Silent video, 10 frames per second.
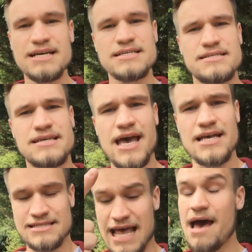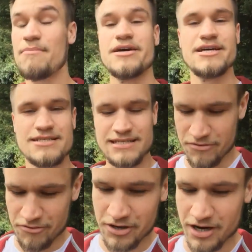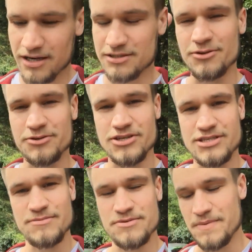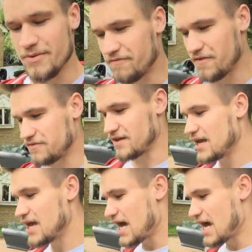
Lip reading: Sam, Seen Through Glass, and also Tim Schmee 150